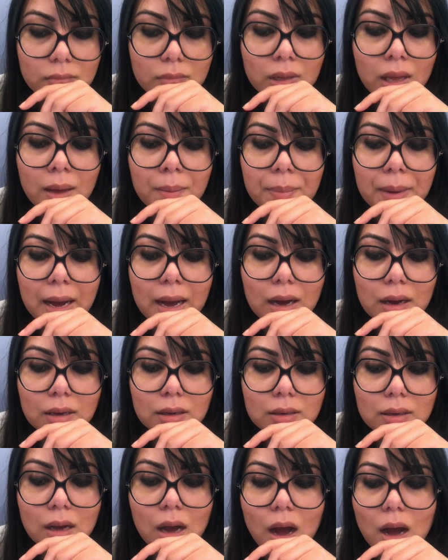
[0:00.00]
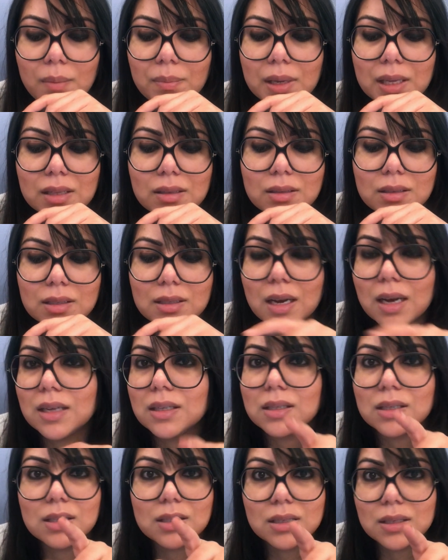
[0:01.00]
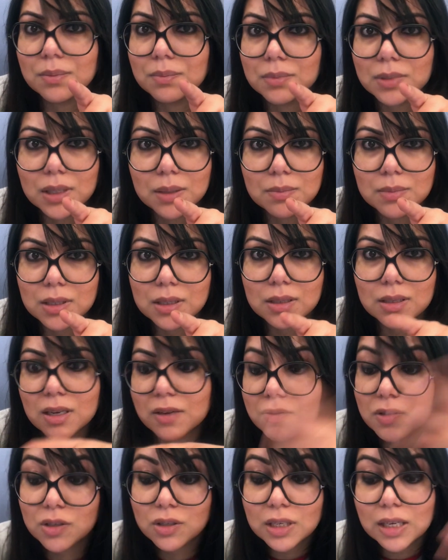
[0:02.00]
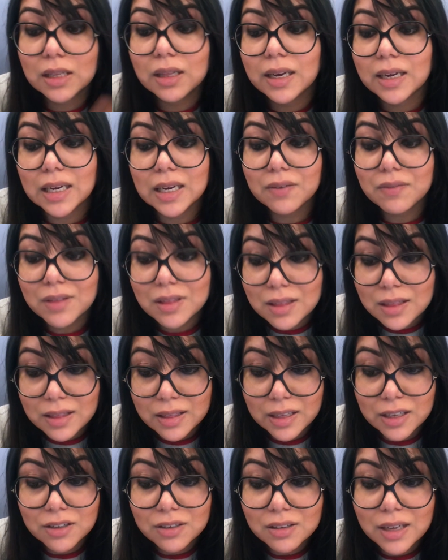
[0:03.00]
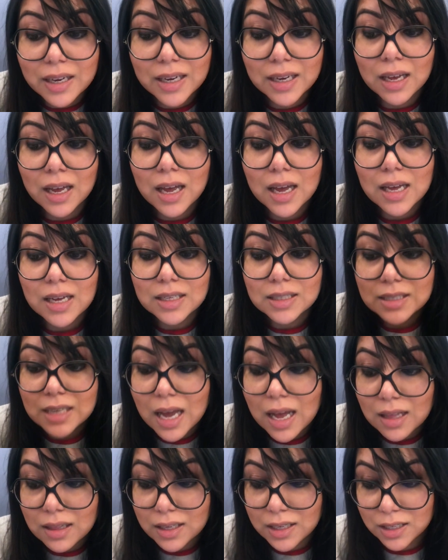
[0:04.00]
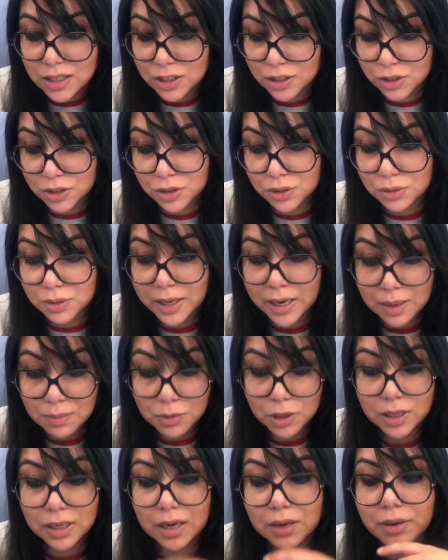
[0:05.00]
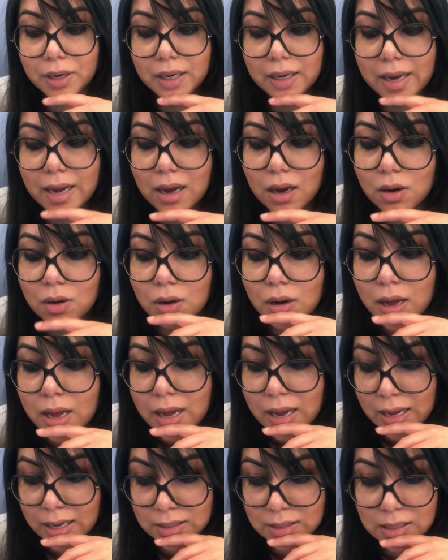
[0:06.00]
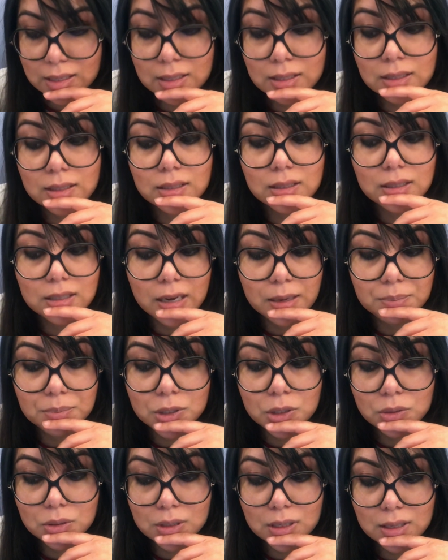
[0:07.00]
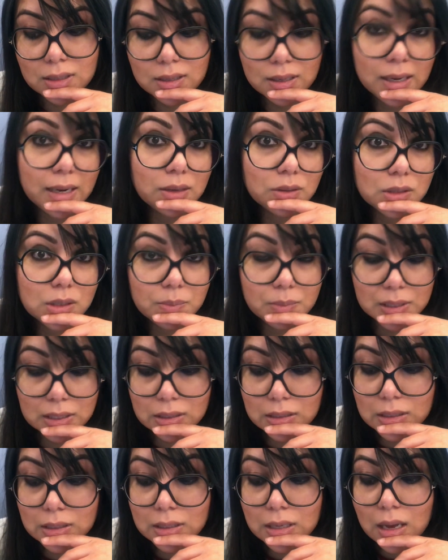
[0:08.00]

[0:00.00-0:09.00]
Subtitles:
about common signs and symptoms and stuff. So see, like, even they're like telling you, like I'm looking at it right now, it says Step 2 CS announcements,